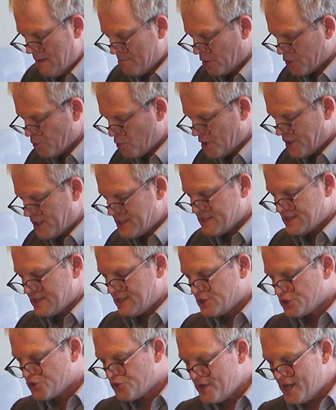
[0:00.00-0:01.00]
But what is
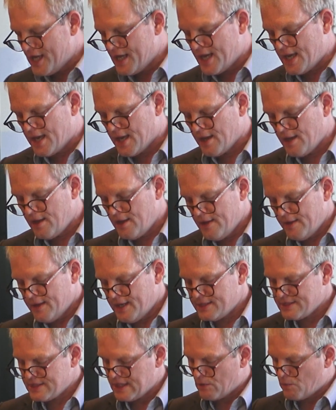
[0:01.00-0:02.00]
intriguing
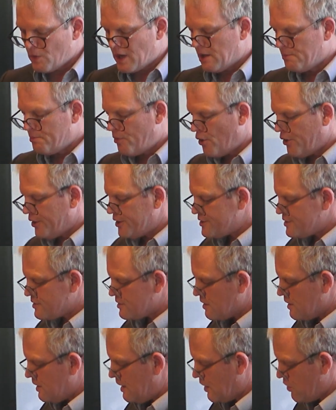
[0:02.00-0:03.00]
is that while
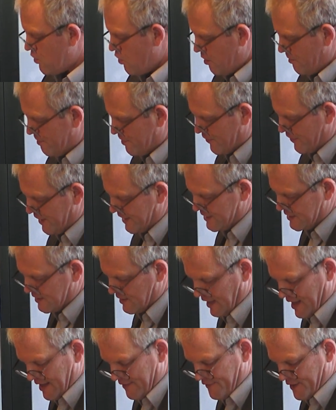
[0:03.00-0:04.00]
Beuys incorporated
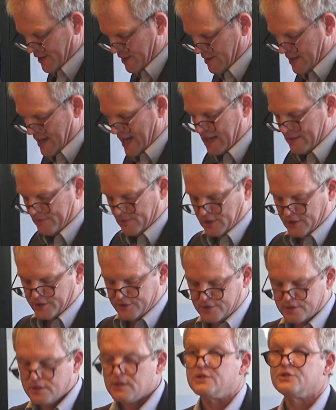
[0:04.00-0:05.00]
living
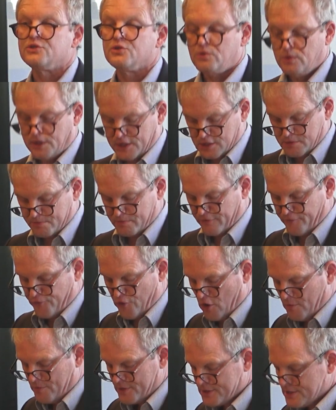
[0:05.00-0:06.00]
animals into his
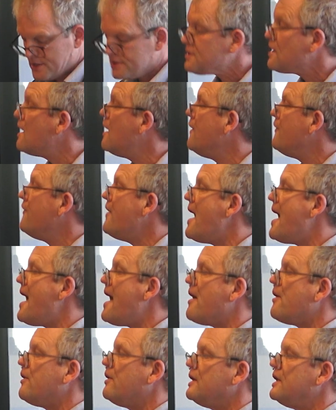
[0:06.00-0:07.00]
performances, the
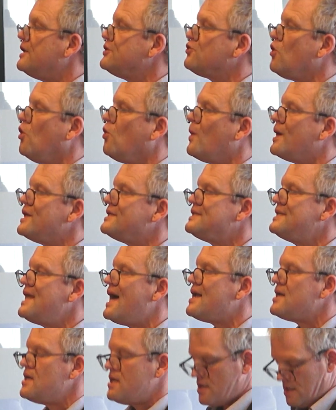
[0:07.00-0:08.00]
hare is always
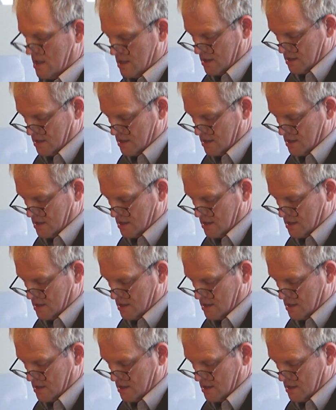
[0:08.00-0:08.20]
dead.